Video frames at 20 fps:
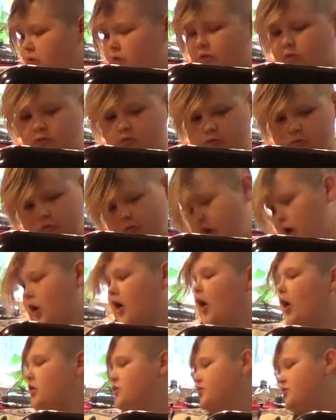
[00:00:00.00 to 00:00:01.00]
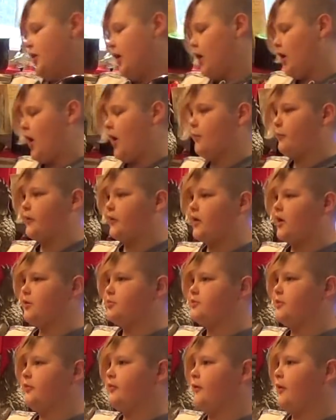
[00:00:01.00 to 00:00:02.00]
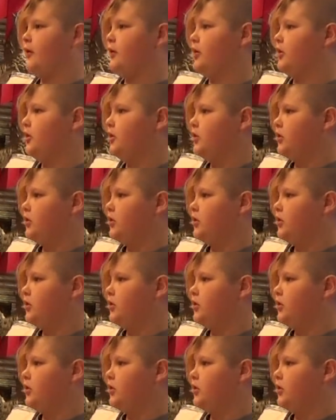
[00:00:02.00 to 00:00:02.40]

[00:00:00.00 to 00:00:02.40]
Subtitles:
Alright, so how many cups of flour?